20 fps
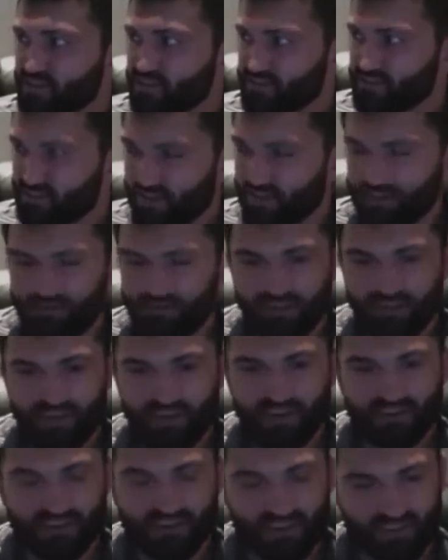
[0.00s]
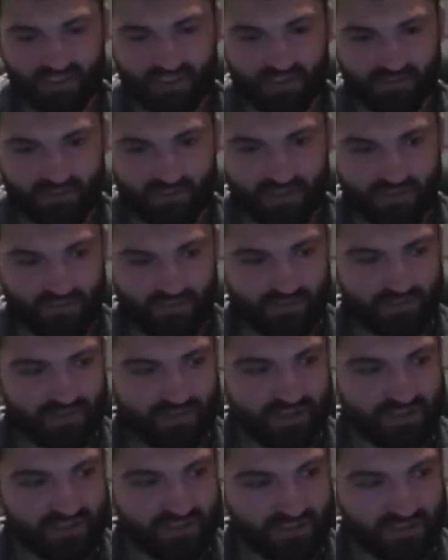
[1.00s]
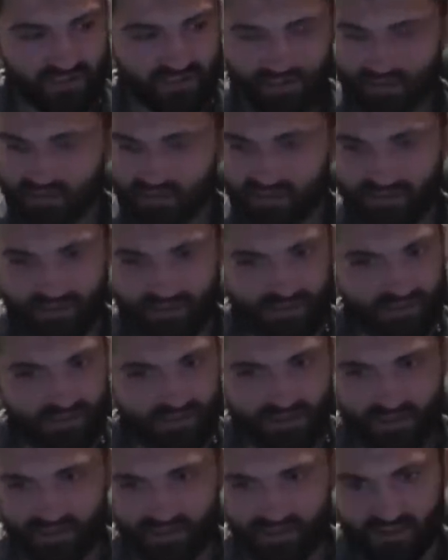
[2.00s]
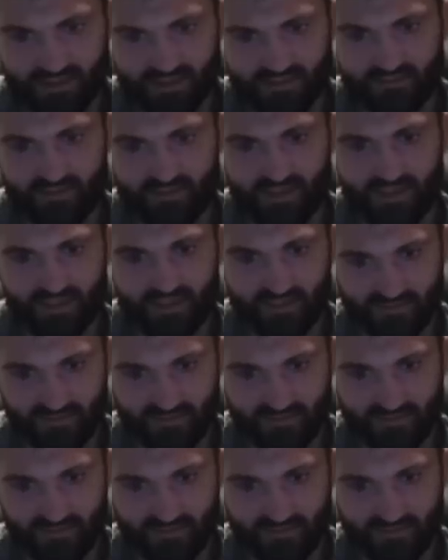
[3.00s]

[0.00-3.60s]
Chef, some chef in the restaurant. He's great.